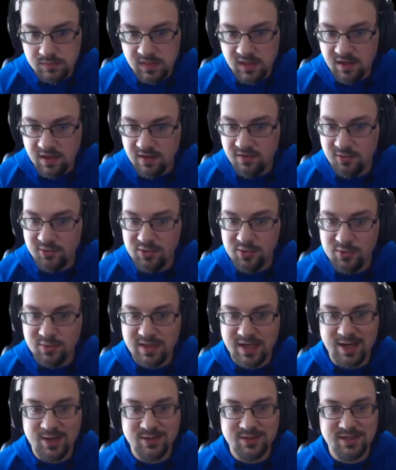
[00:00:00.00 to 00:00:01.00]
Another
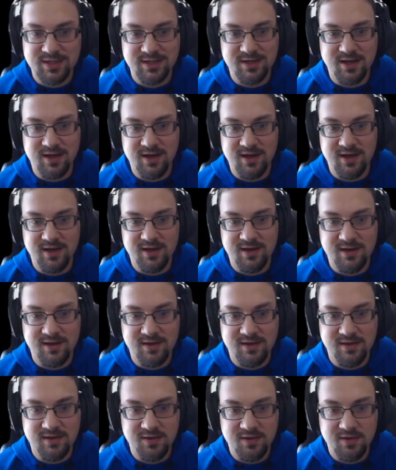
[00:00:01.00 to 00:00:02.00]
2,000.
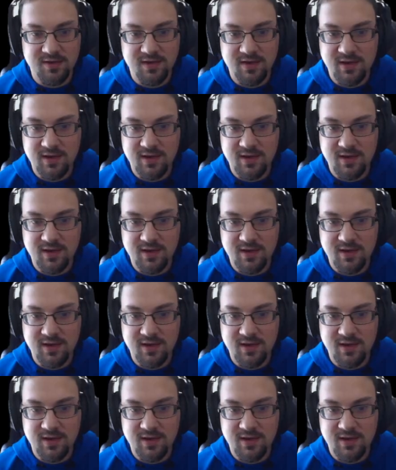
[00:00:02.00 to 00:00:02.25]
The